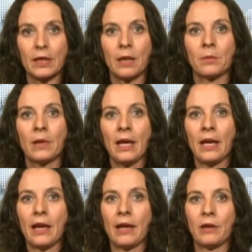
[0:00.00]
them
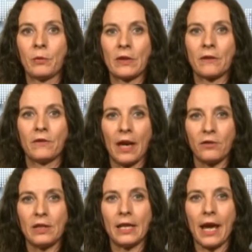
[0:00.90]
with a
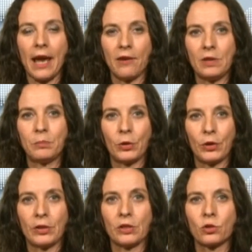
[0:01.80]
very heavy
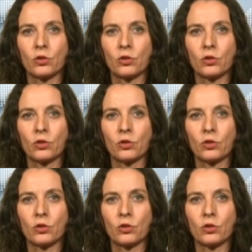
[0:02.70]
burden to